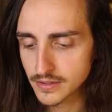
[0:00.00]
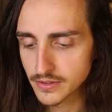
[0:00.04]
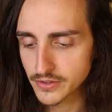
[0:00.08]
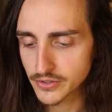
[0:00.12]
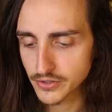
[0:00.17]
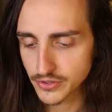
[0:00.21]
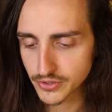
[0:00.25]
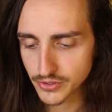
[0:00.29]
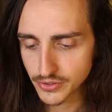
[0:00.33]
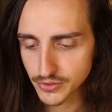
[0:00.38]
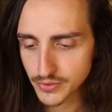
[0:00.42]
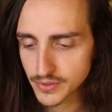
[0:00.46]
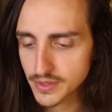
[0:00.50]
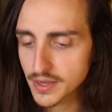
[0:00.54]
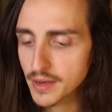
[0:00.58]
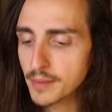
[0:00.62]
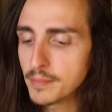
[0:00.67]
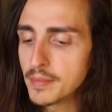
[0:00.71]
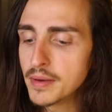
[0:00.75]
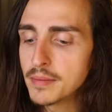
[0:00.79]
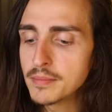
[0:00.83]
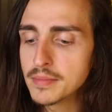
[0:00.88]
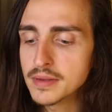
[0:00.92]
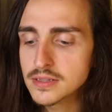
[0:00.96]
there are new
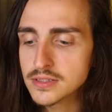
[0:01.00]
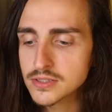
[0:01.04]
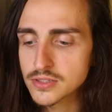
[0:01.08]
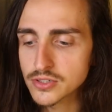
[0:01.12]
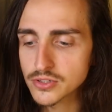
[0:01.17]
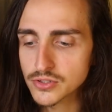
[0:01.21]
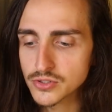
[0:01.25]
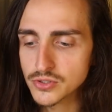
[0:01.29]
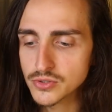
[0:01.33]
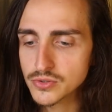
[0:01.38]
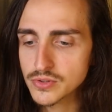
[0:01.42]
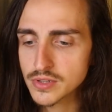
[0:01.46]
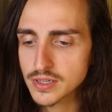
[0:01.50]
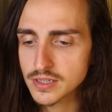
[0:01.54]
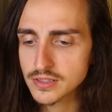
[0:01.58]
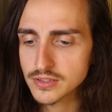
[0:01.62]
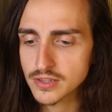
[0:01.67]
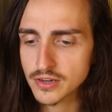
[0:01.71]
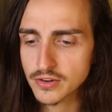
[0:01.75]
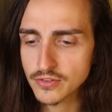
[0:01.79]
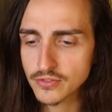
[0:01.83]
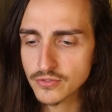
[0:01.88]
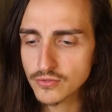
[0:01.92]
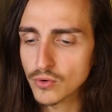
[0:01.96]
commitments, there's new things
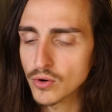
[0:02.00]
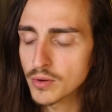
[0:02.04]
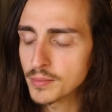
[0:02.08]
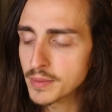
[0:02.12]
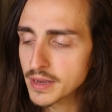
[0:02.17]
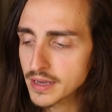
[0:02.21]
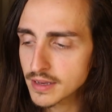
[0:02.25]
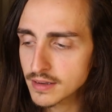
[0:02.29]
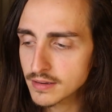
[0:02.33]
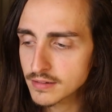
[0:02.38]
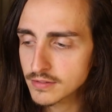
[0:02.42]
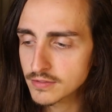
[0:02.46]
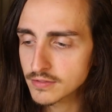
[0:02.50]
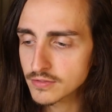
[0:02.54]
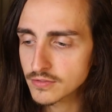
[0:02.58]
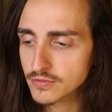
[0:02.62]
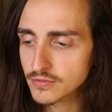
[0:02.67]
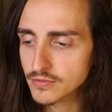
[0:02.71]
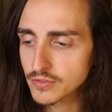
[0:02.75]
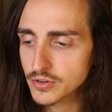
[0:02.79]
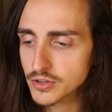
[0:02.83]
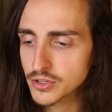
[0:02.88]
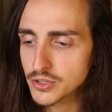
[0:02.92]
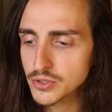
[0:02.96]
that are forming
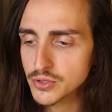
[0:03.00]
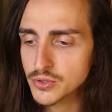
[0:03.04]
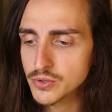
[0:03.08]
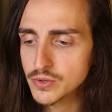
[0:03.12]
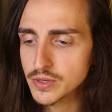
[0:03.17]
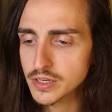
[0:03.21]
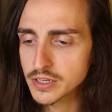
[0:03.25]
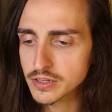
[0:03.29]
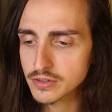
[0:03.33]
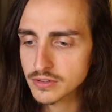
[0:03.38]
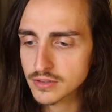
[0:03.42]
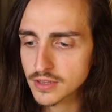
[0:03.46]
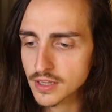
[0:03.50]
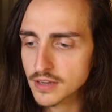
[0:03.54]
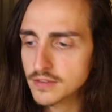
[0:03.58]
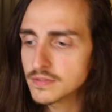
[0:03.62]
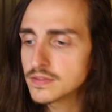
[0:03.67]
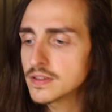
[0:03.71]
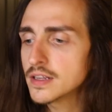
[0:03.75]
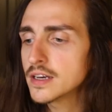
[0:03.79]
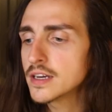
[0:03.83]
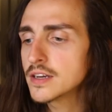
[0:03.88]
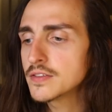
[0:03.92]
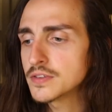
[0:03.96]
for you in your
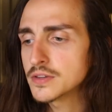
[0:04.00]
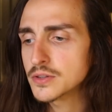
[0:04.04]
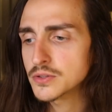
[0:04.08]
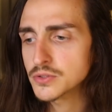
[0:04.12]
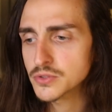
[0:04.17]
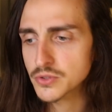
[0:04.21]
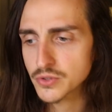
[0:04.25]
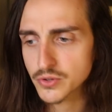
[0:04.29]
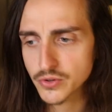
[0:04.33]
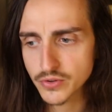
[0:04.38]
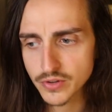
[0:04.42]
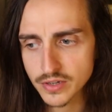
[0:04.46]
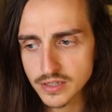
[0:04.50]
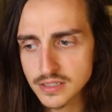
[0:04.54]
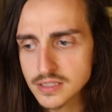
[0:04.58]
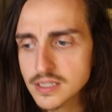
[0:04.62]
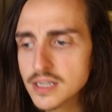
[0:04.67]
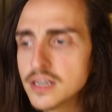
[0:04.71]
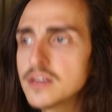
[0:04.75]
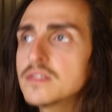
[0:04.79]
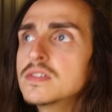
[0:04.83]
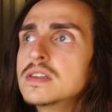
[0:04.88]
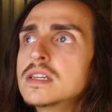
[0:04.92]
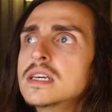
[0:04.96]
love life and also
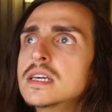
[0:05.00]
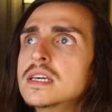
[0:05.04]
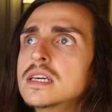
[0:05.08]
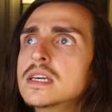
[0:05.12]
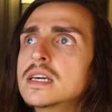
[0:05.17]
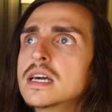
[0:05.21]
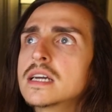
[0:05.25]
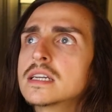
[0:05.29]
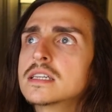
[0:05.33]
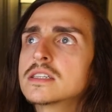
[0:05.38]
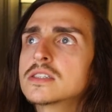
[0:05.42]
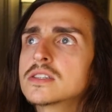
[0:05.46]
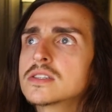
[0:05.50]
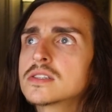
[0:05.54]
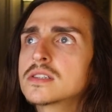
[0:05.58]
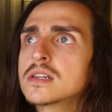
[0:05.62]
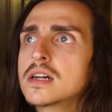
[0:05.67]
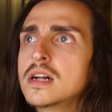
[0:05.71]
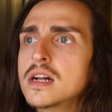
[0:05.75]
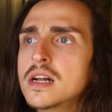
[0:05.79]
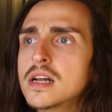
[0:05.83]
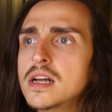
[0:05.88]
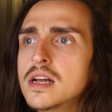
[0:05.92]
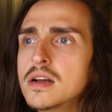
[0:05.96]
creativity and just
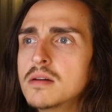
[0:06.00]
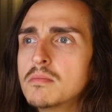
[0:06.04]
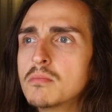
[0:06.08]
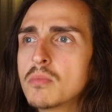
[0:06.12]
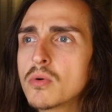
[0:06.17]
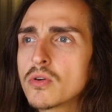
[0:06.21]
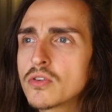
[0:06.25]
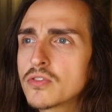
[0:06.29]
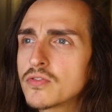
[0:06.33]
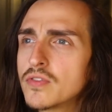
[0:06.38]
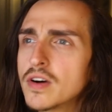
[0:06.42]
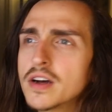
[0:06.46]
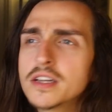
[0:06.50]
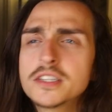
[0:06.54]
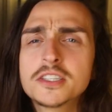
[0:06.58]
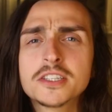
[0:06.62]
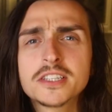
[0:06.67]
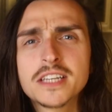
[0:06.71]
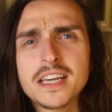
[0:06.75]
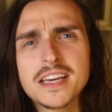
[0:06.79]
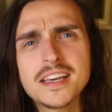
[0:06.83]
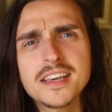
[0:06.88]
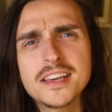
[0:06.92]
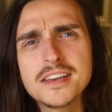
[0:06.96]
more fun. You're
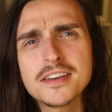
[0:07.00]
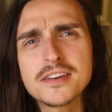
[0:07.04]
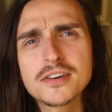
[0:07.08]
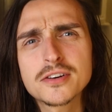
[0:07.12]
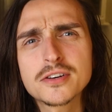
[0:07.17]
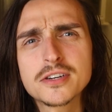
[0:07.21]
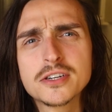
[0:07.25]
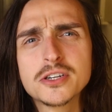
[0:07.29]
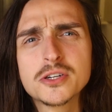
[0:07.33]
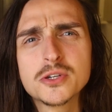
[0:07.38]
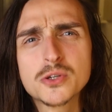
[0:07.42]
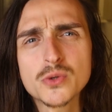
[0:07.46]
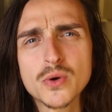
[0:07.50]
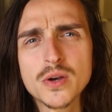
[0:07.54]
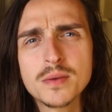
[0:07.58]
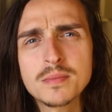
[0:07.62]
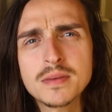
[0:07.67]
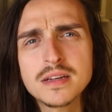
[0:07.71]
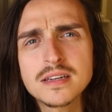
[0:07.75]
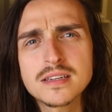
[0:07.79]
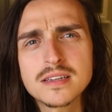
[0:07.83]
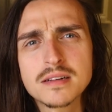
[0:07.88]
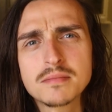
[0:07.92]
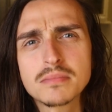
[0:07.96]
taking your
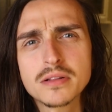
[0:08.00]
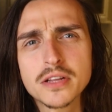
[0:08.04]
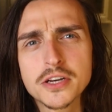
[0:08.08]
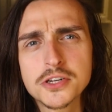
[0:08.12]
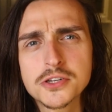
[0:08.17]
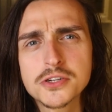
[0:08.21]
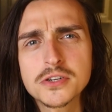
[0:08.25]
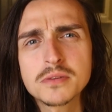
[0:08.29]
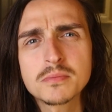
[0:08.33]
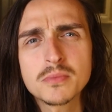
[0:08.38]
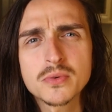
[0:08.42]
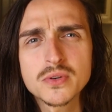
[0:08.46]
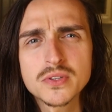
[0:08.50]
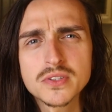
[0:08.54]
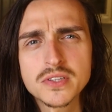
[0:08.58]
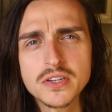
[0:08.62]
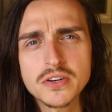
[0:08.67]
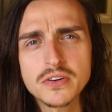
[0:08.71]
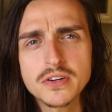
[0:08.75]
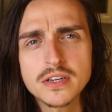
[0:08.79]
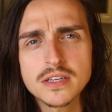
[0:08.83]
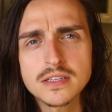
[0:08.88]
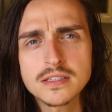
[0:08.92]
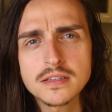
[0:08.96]
enjoyment and pleasure more
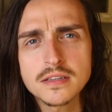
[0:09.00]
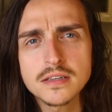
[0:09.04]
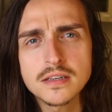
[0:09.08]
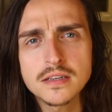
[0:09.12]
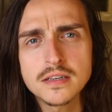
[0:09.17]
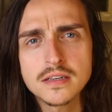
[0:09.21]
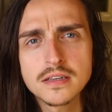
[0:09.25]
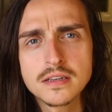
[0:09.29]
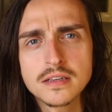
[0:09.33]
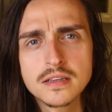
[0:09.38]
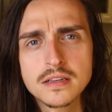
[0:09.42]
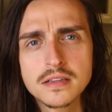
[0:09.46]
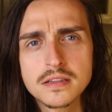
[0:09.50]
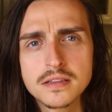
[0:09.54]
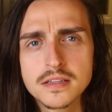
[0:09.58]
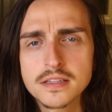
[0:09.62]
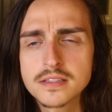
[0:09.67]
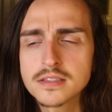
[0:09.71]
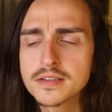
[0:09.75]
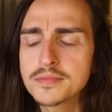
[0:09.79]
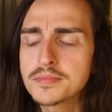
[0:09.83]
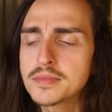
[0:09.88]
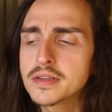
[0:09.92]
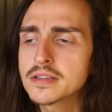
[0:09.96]
seriously.
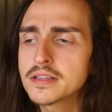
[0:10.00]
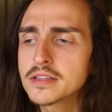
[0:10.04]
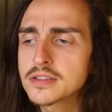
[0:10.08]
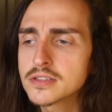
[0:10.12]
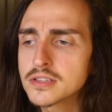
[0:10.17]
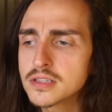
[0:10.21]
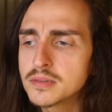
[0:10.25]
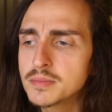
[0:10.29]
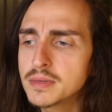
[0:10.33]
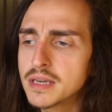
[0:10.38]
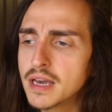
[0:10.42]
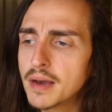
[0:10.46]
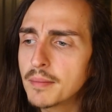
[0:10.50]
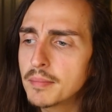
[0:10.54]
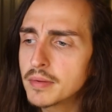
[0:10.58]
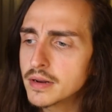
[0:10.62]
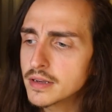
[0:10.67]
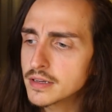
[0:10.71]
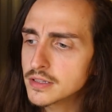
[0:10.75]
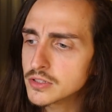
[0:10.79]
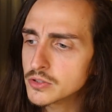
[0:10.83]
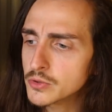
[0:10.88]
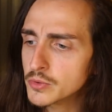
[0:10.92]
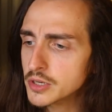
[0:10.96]
That's something that's going to be
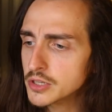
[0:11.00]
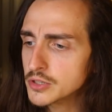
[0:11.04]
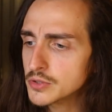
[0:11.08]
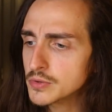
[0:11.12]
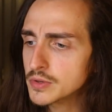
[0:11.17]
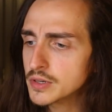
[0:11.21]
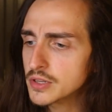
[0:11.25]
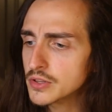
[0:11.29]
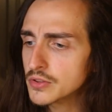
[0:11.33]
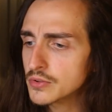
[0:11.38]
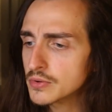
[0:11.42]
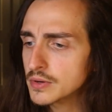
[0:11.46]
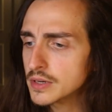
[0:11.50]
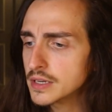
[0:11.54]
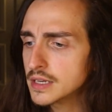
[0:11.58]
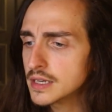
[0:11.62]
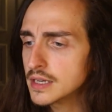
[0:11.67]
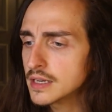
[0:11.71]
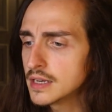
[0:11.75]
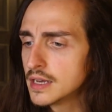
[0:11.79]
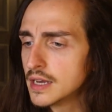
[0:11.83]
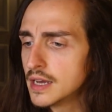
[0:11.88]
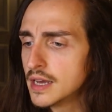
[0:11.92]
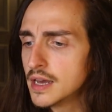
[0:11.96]
happening in
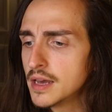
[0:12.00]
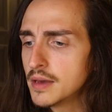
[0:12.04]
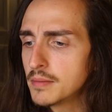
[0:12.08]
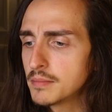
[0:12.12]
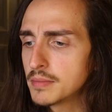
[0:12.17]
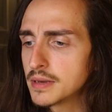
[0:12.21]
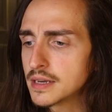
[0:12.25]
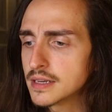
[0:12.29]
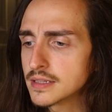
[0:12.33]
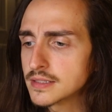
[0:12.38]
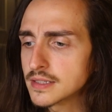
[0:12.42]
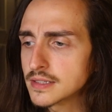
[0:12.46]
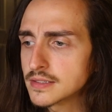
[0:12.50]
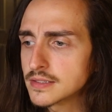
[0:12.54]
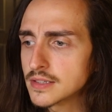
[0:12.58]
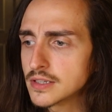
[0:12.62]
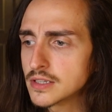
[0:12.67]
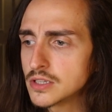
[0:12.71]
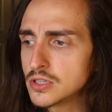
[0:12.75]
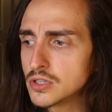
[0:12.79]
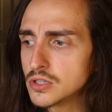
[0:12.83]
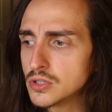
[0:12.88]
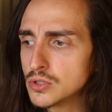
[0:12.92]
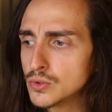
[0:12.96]
2023 because it's
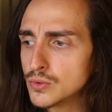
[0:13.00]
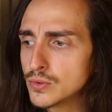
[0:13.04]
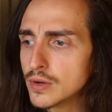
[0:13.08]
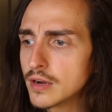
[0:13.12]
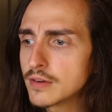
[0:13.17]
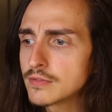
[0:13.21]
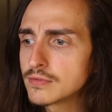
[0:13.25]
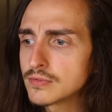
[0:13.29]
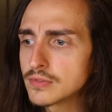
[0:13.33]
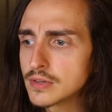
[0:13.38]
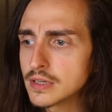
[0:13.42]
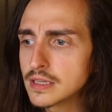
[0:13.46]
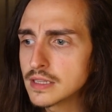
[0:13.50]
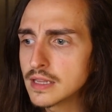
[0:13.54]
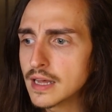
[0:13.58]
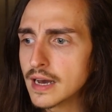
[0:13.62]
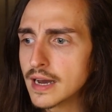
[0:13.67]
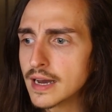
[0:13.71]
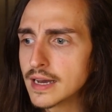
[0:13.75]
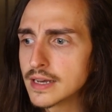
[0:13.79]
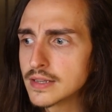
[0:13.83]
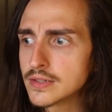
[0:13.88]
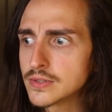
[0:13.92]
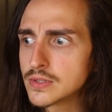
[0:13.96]
like you have
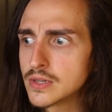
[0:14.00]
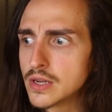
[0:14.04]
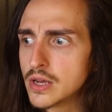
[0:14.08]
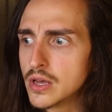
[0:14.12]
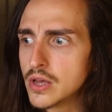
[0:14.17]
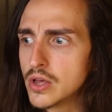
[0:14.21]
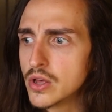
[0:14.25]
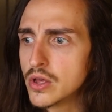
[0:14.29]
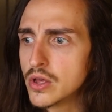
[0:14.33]
realized